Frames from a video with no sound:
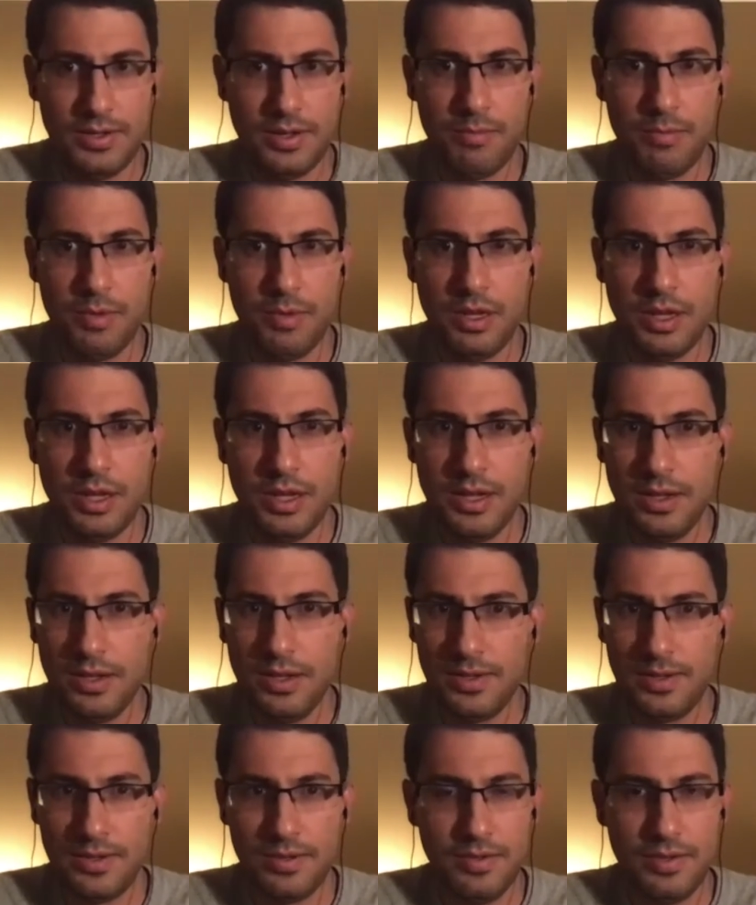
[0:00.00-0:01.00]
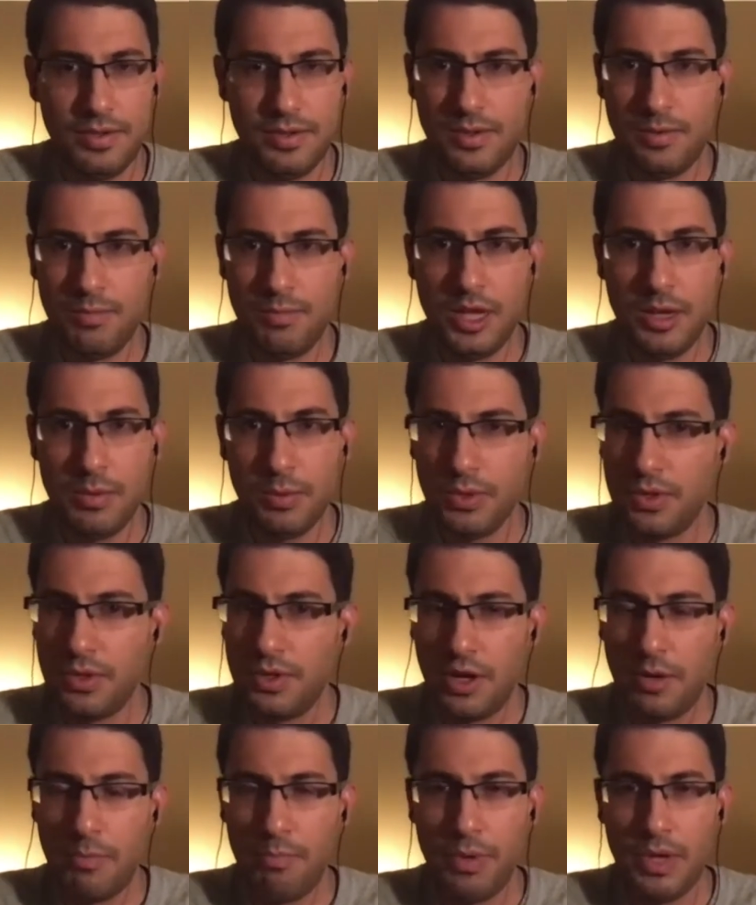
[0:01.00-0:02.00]
I mean, he is, just to be able to
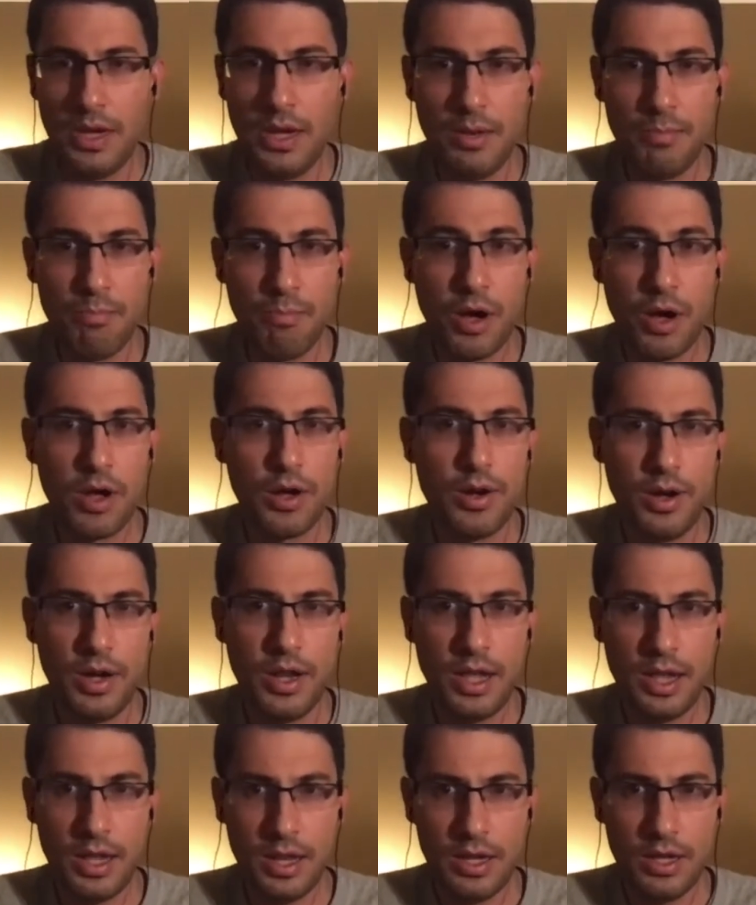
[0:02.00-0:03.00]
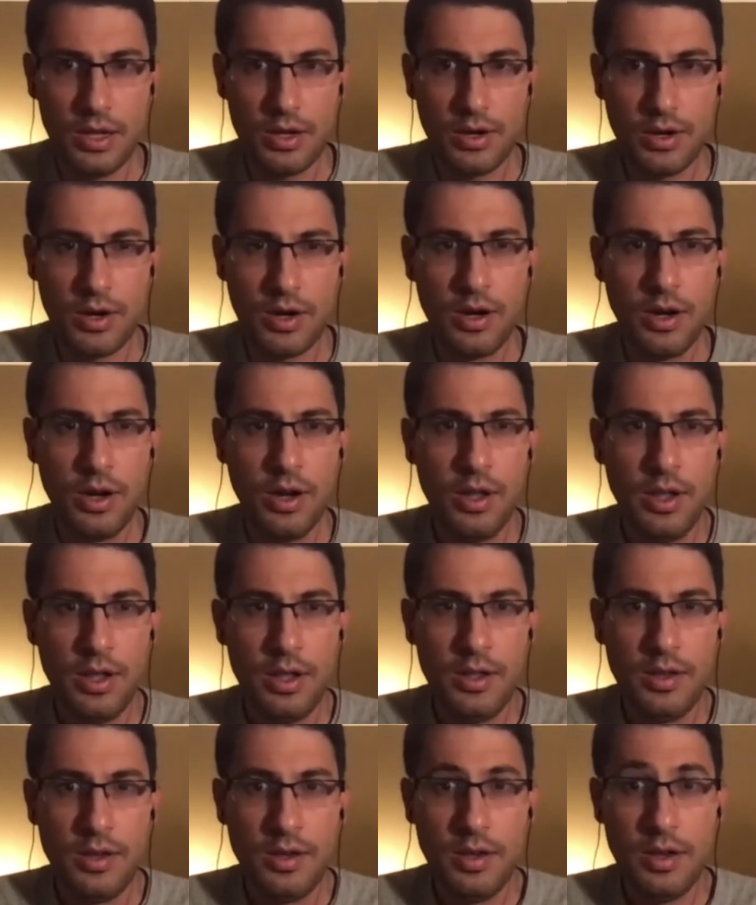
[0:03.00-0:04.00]
jump in modern day IndyCar,
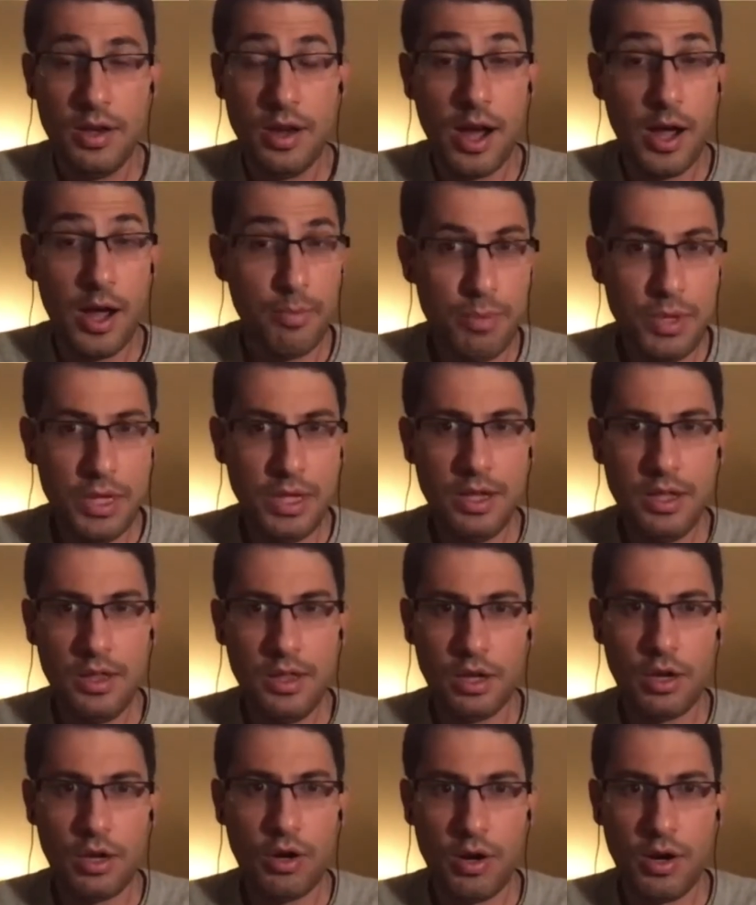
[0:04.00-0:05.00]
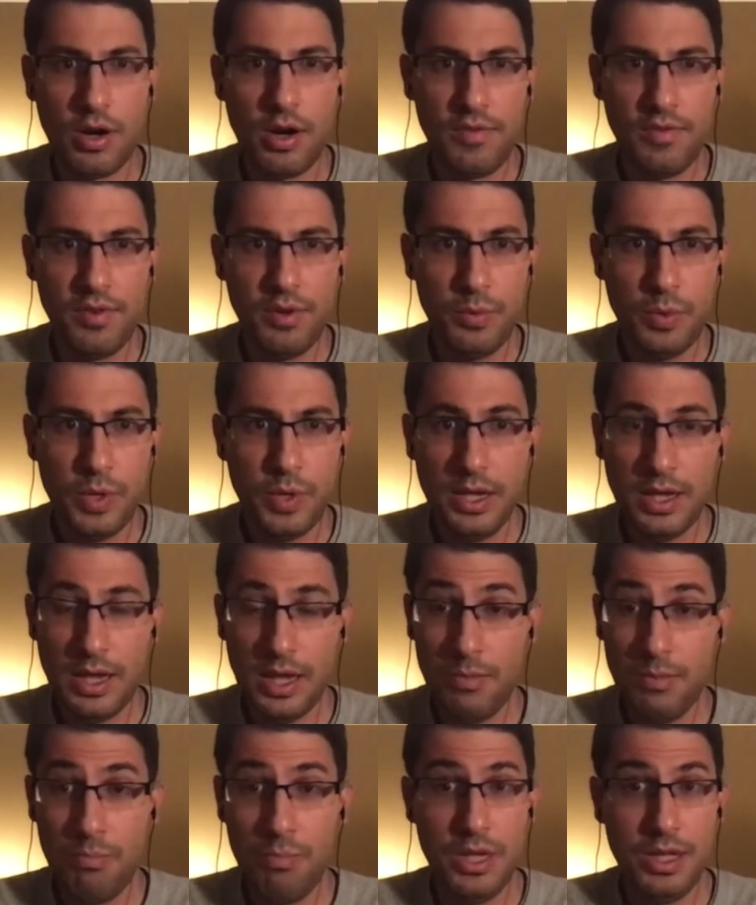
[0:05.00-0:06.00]
not being in the car every week
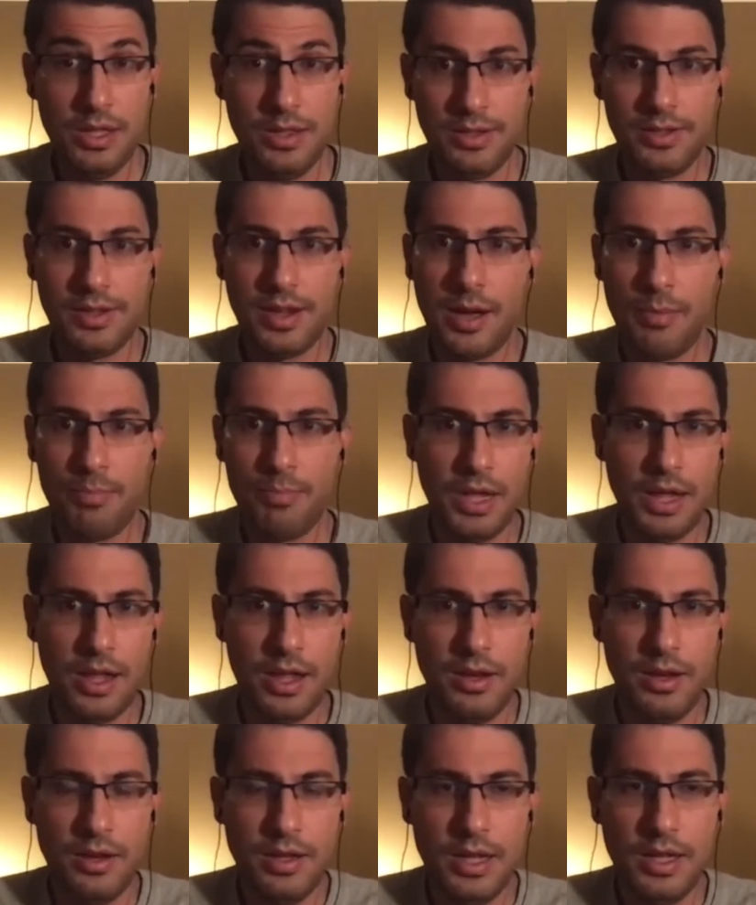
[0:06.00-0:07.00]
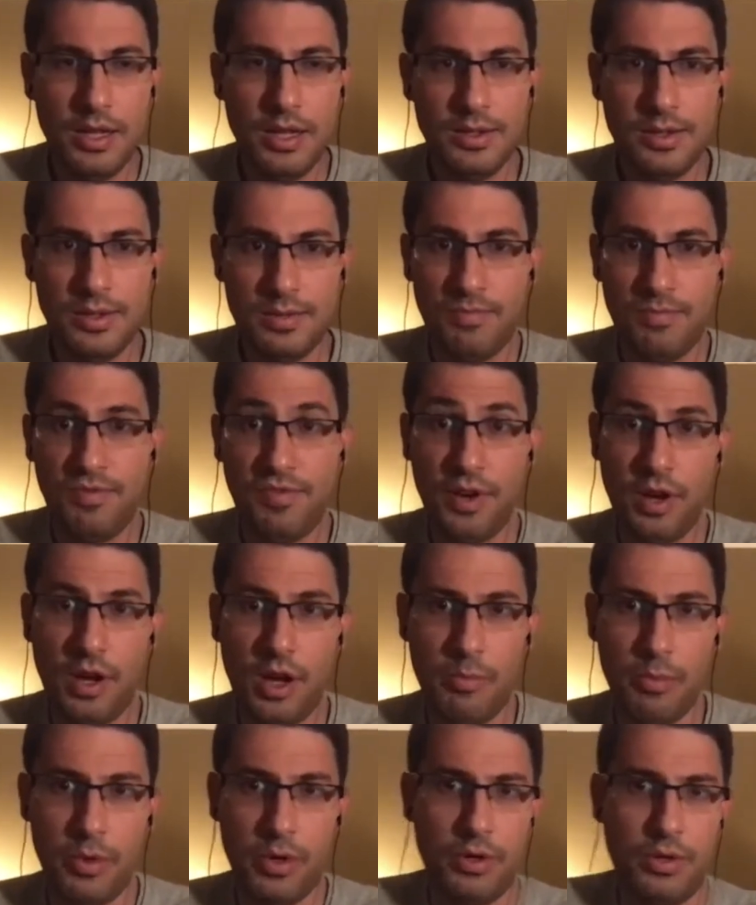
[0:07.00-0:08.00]
and be in the top 10 is
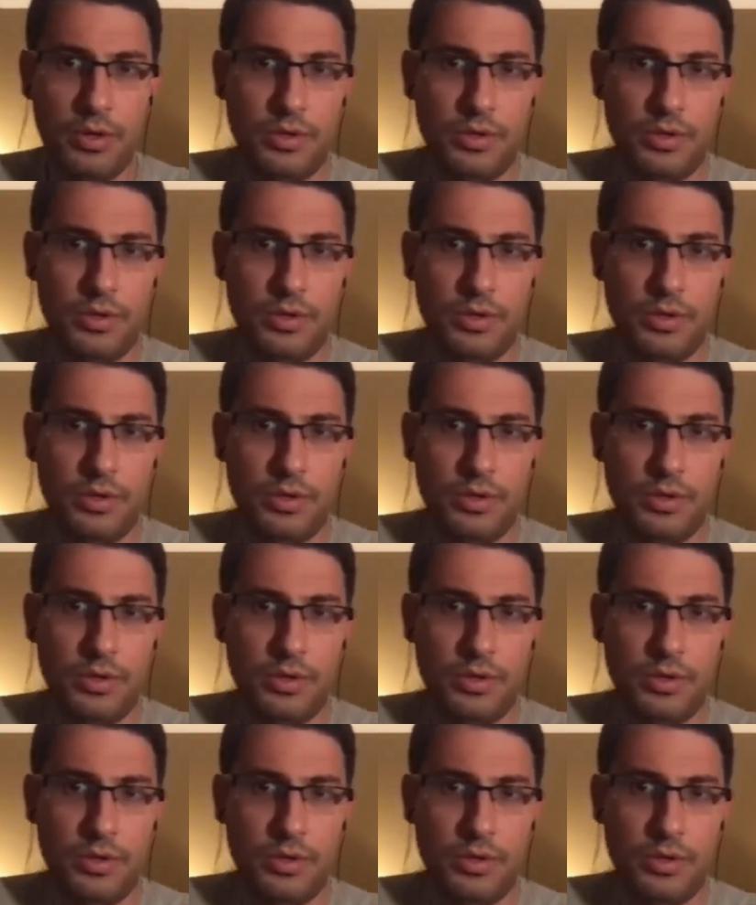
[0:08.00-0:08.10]
phenomenal.